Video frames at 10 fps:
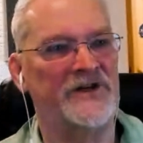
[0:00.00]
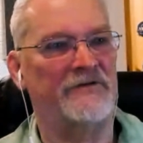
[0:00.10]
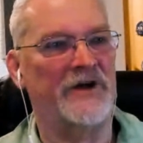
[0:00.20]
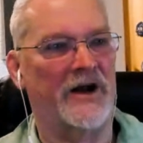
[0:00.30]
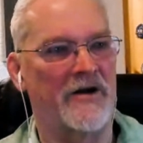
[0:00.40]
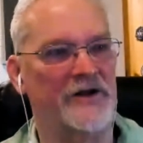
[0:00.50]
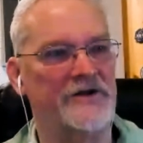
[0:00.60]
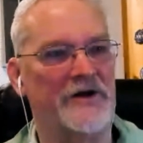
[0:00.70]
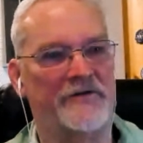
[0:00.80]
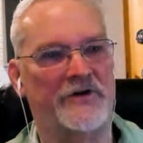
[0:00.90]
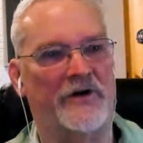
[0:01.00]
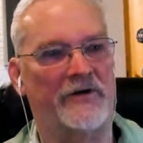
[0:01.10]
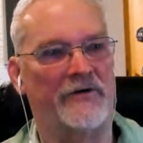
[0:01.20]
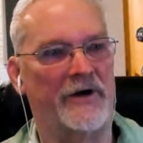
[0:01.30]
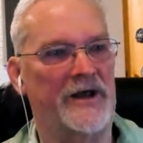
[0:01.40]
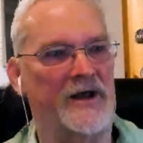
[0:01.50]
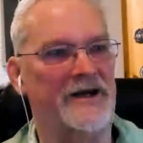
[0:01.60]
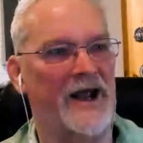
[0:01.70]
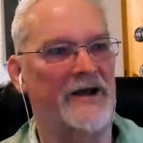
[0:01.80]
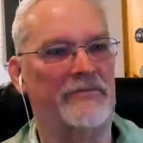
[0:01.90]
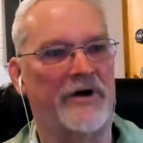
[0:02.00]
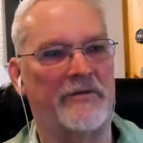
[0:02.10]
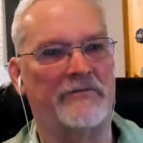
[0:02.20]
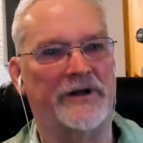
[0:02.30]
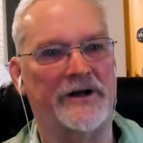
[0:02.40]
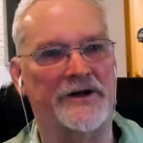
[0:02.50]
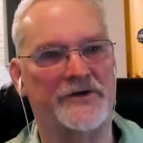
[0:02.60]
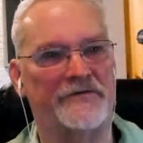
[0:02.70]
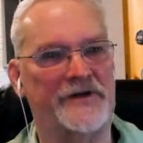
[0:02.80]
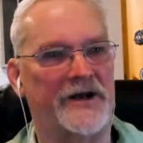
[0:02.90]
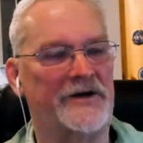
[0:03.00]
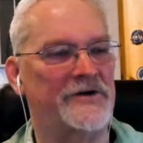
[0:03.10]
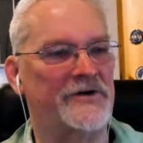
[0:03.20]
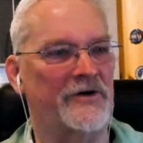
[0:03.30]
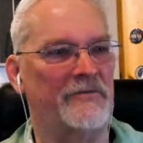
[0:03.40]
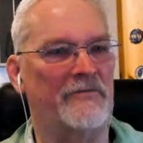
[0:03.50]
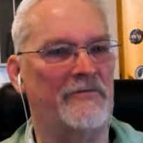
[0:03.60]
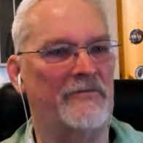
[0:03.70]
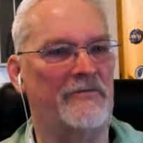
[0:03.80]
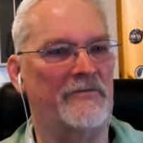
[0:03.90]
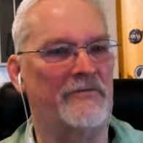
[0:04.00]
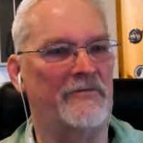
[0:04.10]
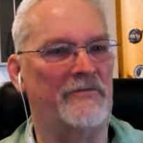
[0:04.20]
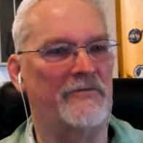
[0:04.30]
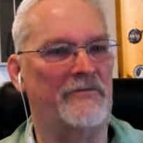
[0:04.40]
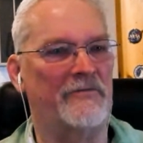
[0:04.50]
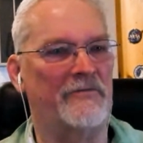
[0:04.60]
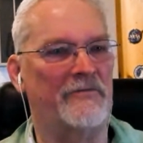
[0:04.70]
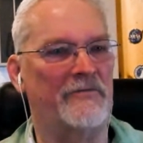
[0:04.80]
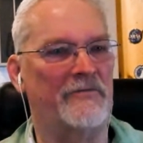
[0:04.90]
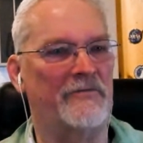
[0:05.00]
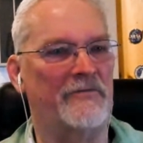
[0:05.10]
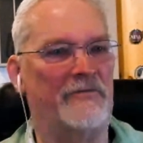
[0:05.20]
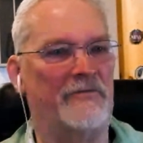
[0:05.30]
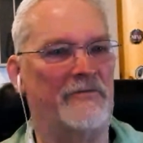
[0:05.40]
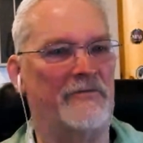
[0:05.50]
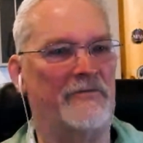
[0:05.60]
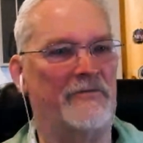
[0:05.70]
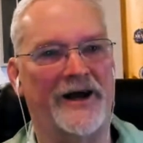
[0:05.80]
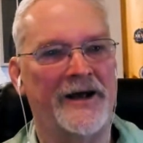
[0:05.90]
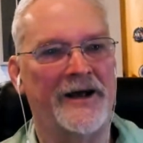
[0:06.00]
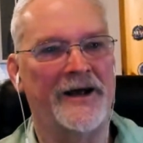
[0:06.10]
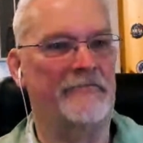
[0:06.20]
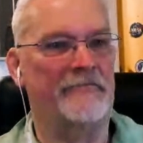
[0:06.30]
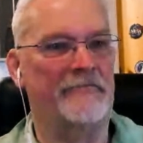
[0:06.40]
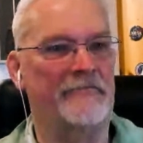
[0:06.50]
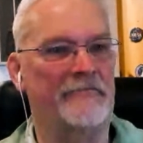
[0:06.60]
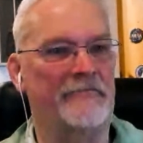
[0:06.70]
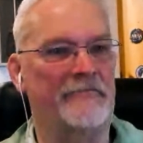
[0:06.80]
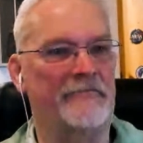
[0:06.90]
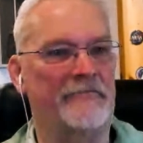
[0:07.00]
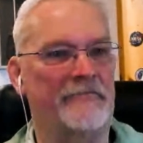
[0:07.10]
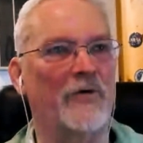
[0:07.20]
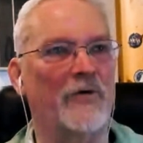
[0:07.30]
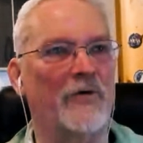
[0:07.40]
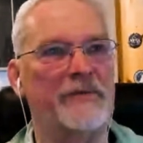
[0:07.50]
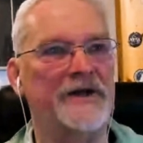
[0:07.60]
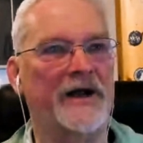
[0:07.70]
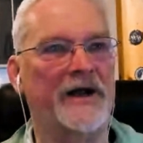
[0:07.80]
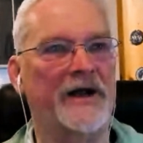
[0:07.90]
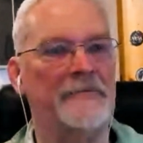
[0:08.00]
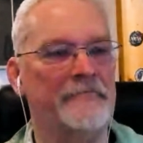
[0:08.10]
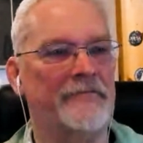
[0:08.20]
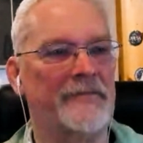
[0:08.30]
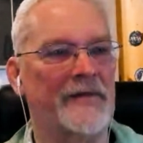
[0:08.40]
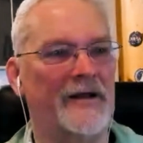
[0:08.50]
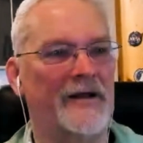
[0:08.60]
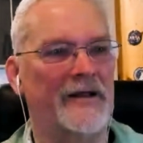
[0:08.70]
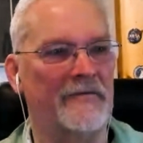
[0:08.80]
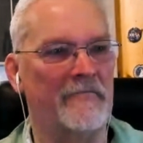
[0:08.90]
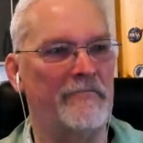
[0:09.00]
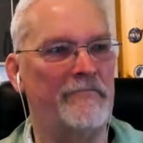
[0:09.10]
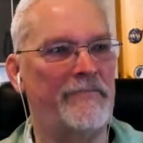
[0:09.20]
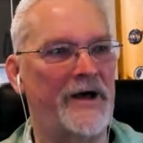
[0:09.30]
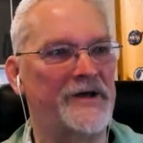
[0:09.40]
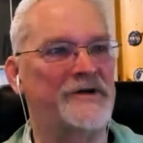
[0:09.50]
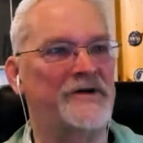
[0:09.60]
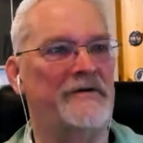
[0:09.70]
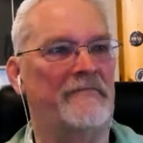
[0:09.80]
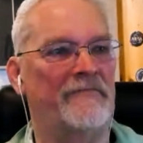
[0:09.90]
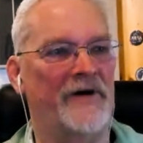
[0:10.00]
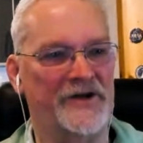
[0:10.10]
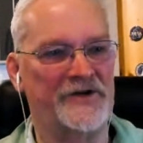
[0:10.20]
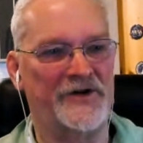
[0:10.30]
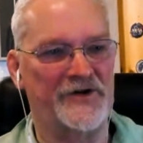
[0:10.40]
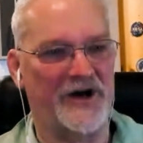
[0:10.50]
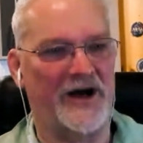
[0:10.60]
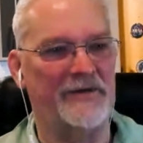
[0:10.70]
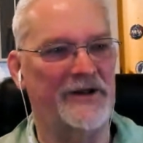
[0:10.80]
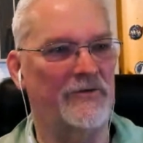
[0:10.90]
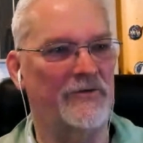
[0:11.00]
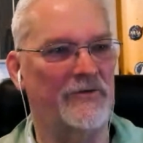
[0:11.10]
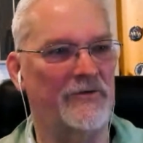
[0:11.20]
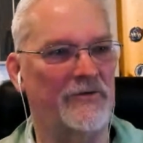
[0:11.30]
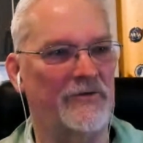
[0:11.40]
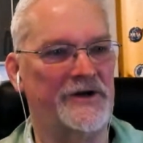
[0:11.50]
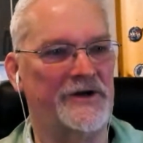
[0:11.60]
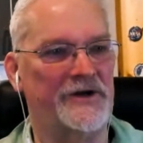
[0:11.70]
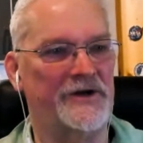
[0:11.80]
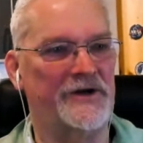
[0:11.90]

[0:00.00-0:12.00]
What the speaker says: Chief Technology Officer, although I think Dan probably deserves that term more than I do. But my role is basically the best, funnest job in the world, which is to